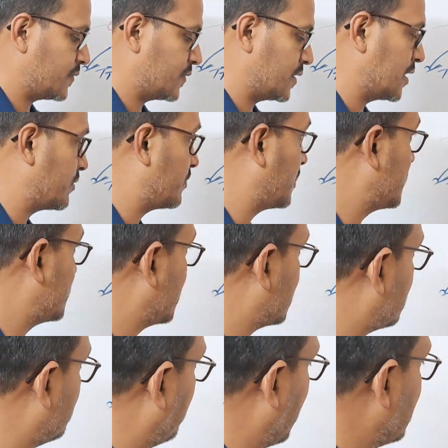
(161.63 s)
they will
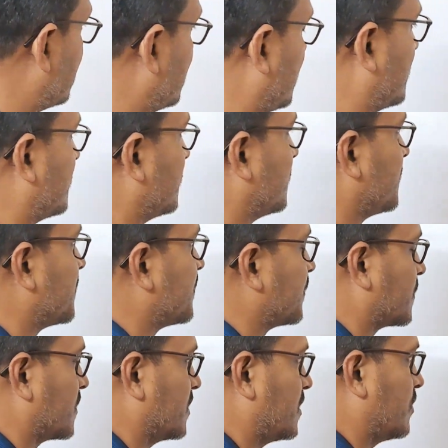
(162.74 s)
just maintain the